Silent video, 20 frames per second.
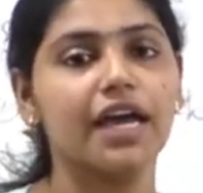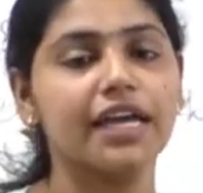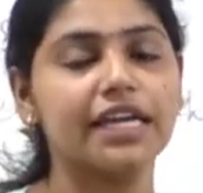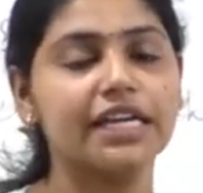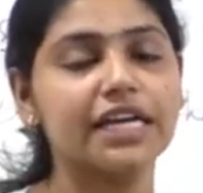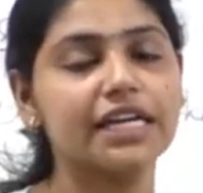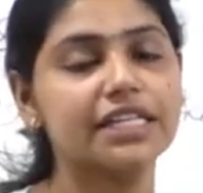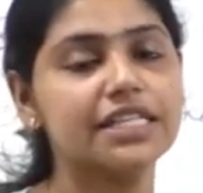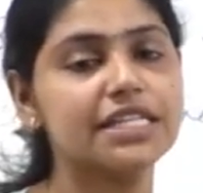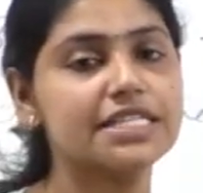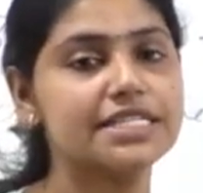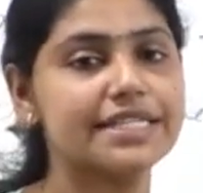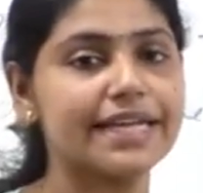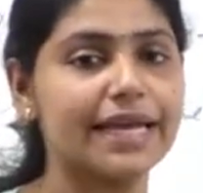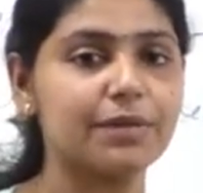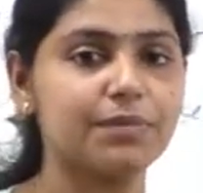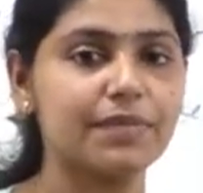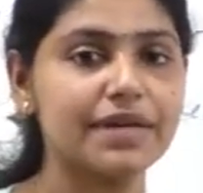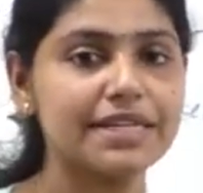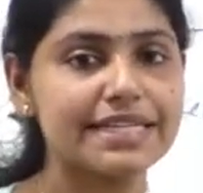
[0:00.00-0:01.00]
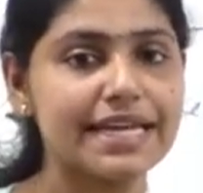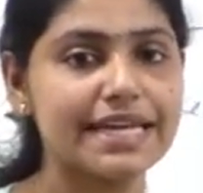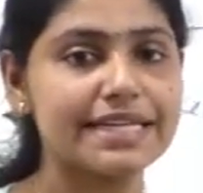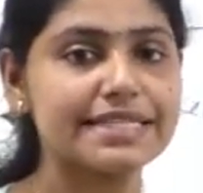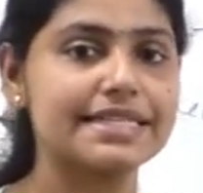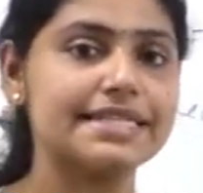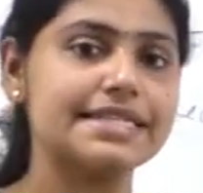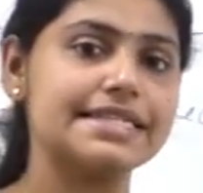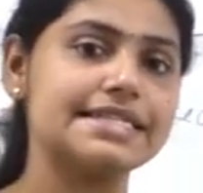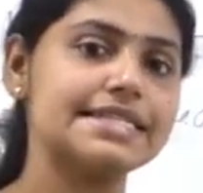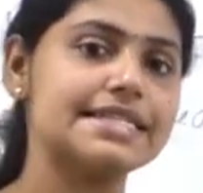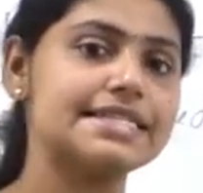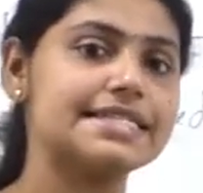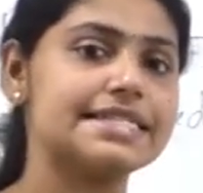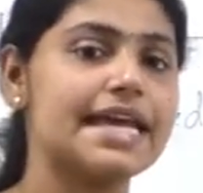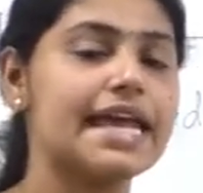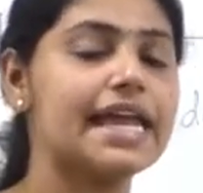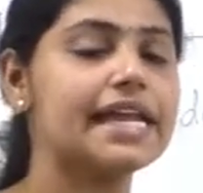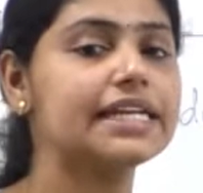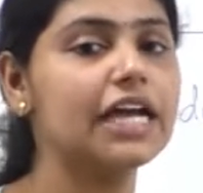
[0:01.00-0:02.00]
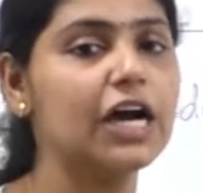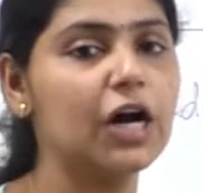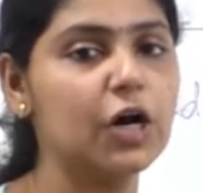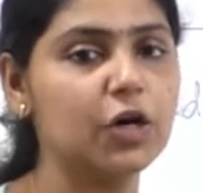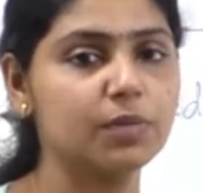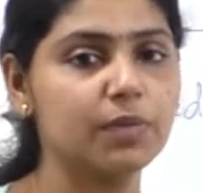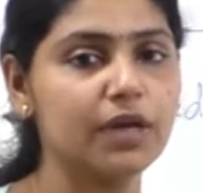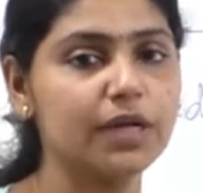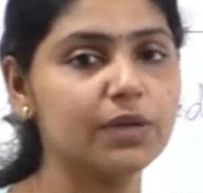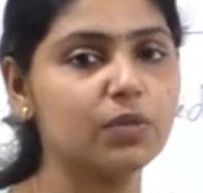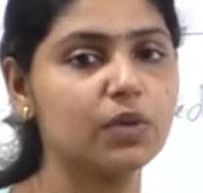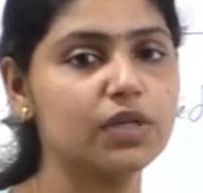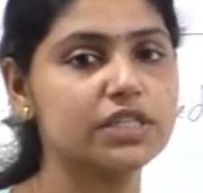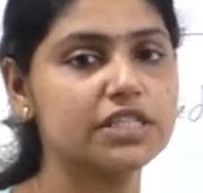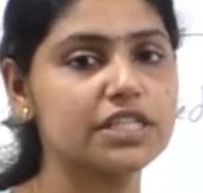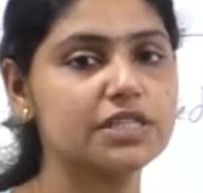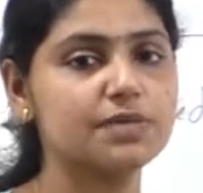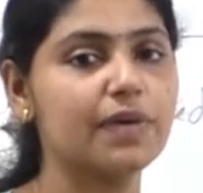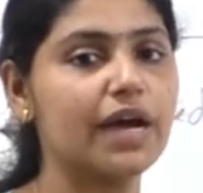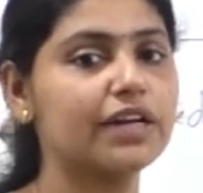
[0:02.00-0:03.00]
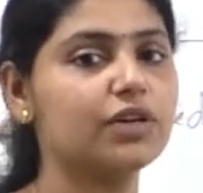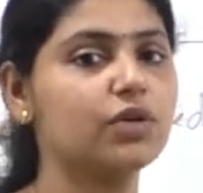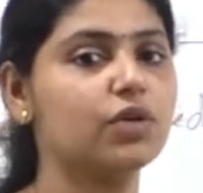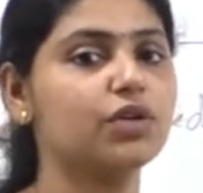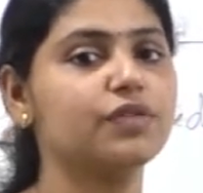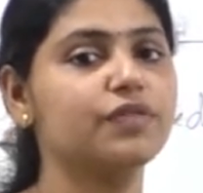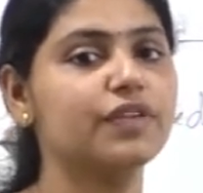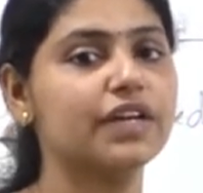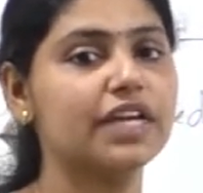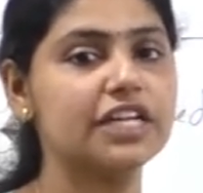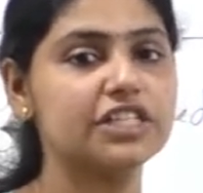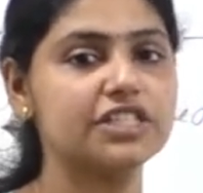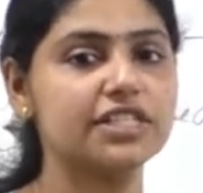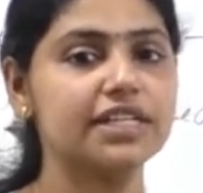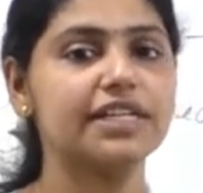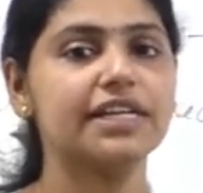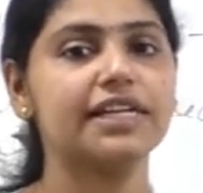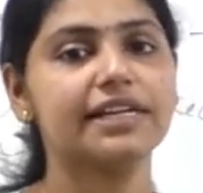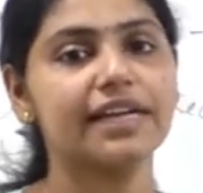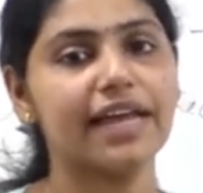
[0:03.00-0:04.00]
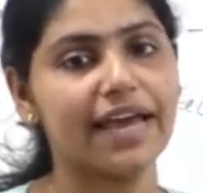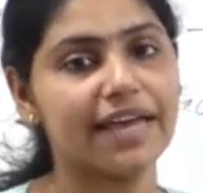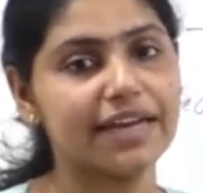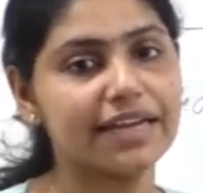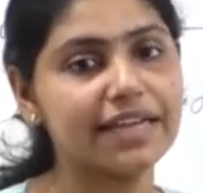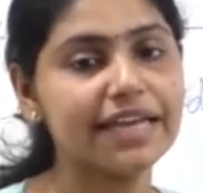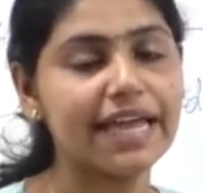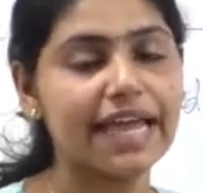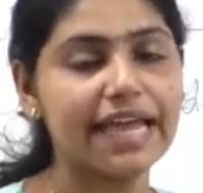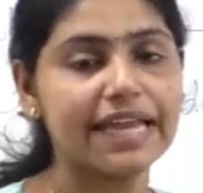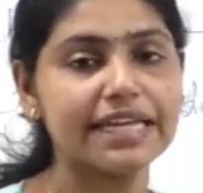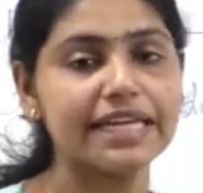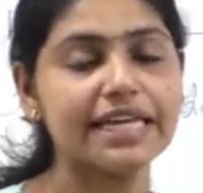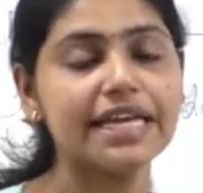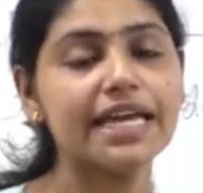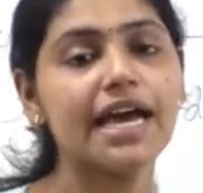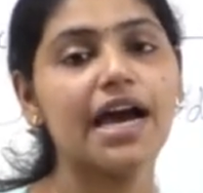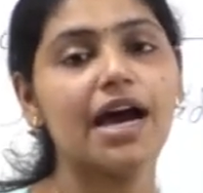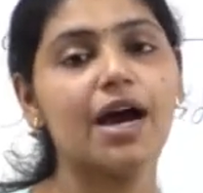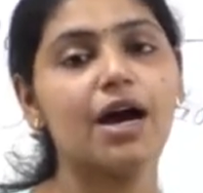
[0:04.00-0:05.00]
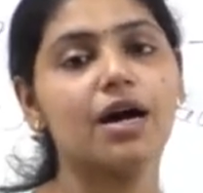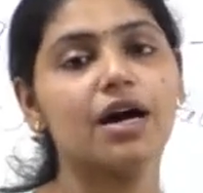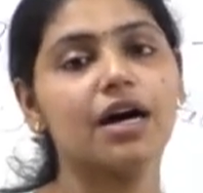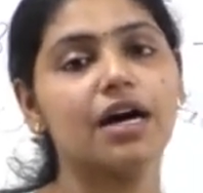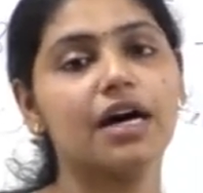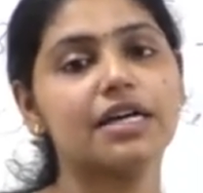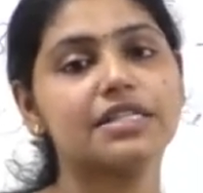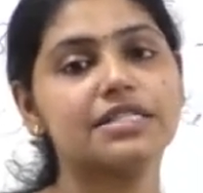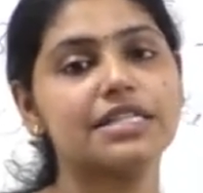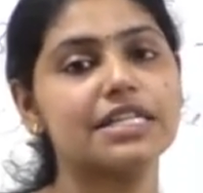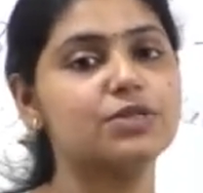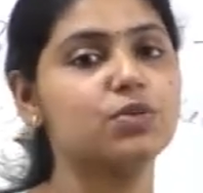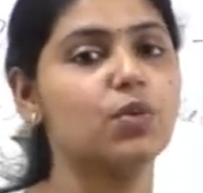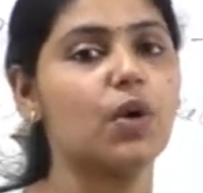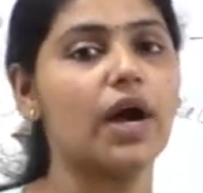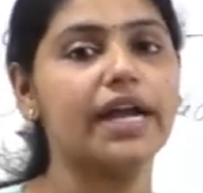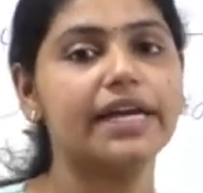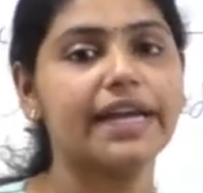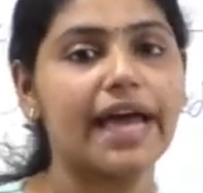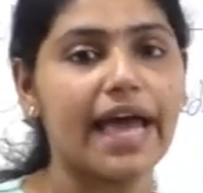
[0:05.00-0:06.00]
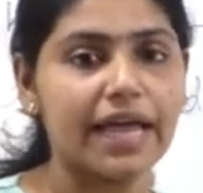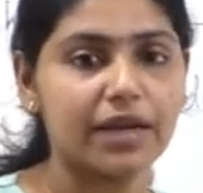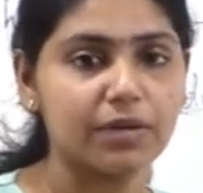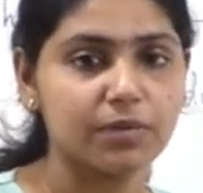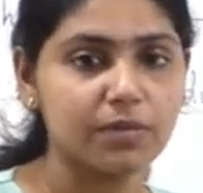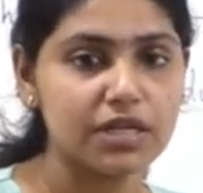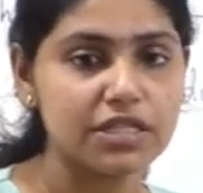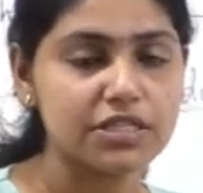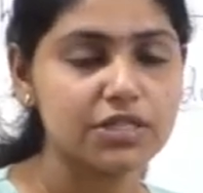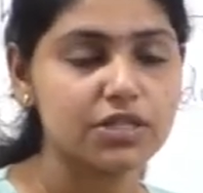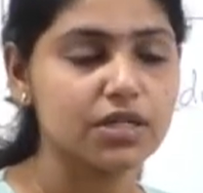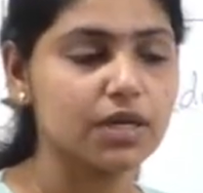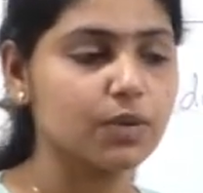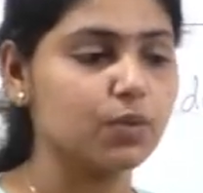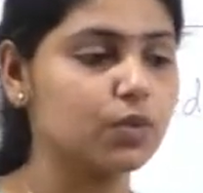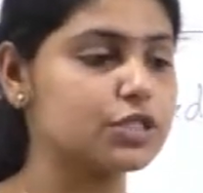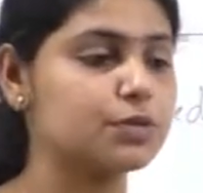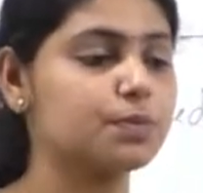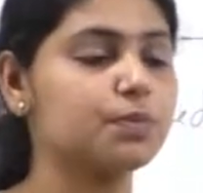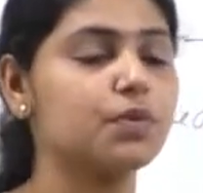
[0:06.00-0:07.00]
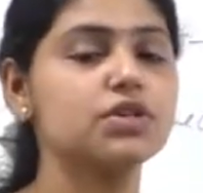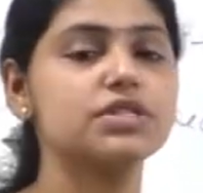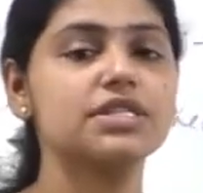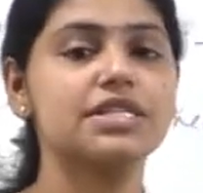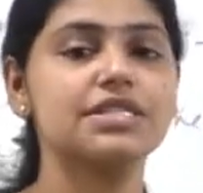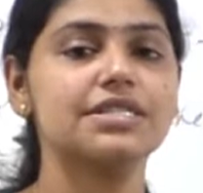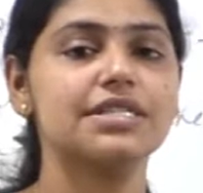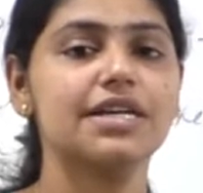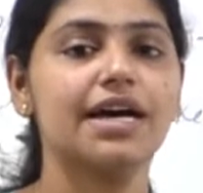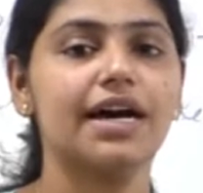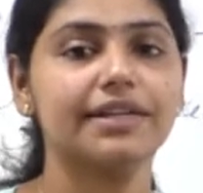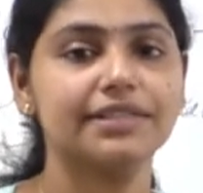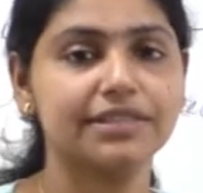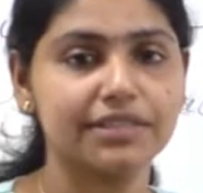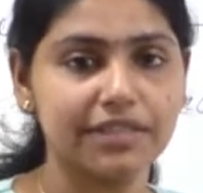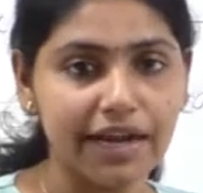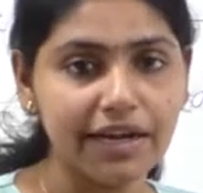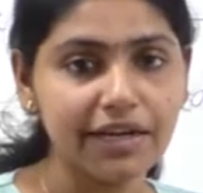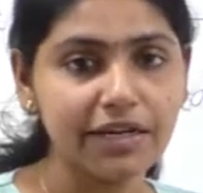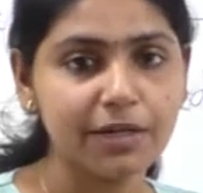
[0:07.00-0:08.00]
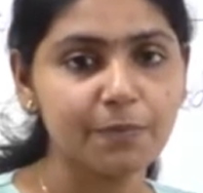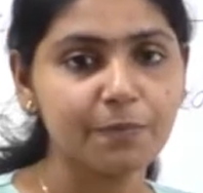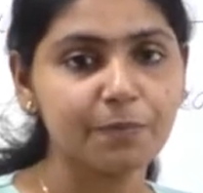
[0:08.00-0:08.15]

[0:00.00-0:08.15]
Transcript: here the statement says it is the state government which is by notification declaring any uh, such wild animals which poses a threat